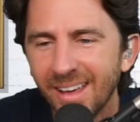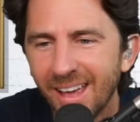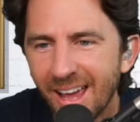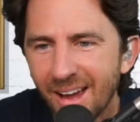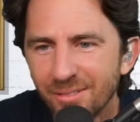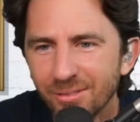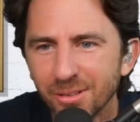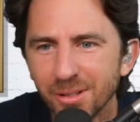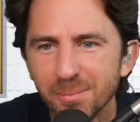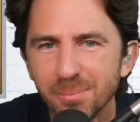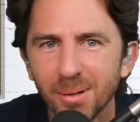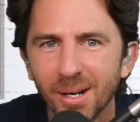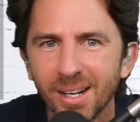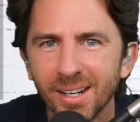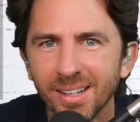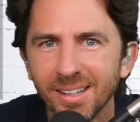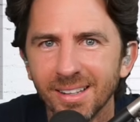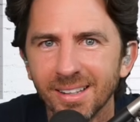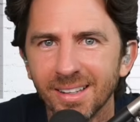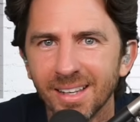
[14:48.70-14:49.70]

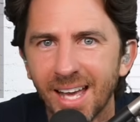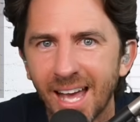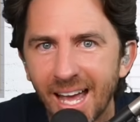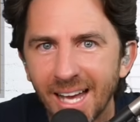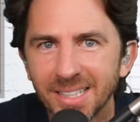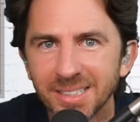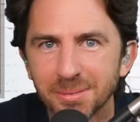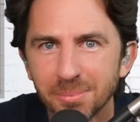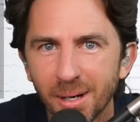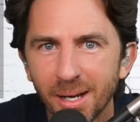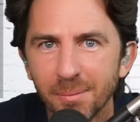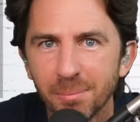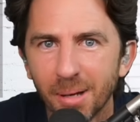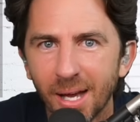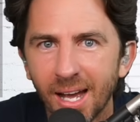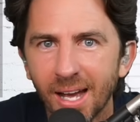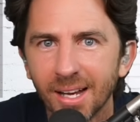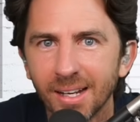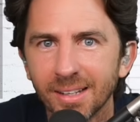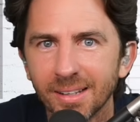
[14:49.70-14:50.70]
everybody has my
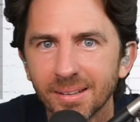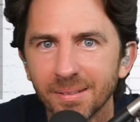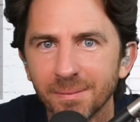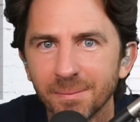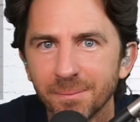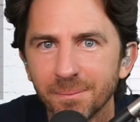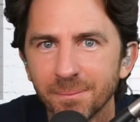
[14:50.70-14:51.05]
back.